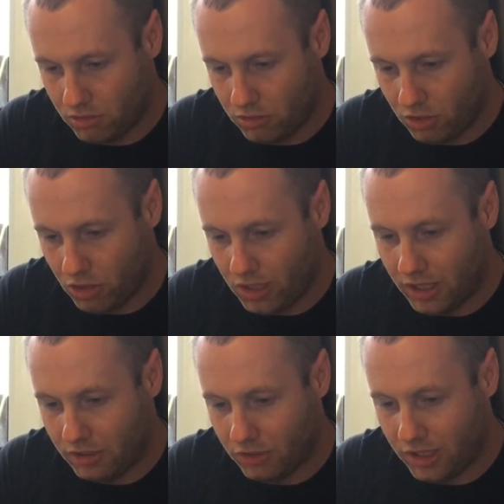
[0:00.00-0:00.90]

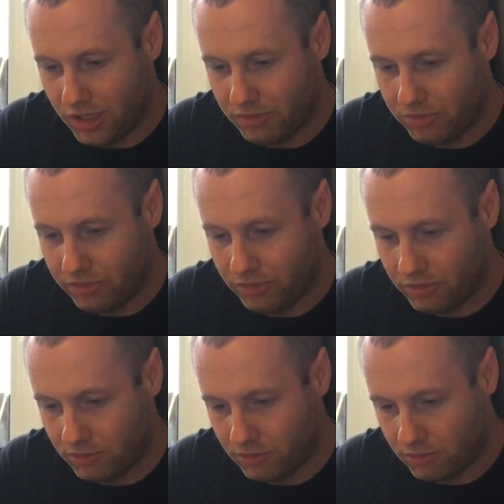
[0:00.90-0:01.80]
tie the right length,
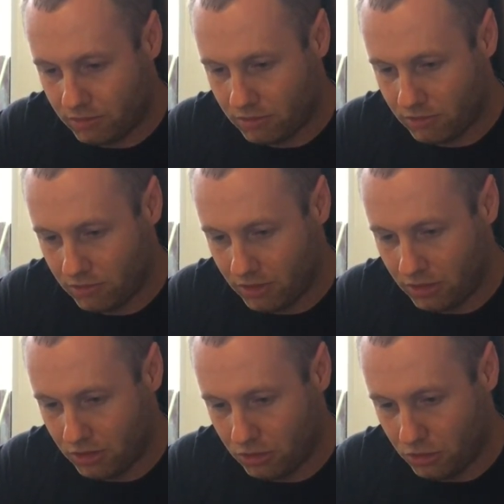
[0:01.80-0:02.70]
so
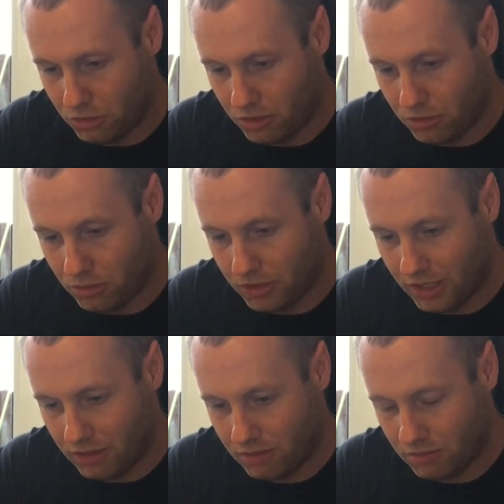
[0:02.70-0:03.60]
I do struggle with that.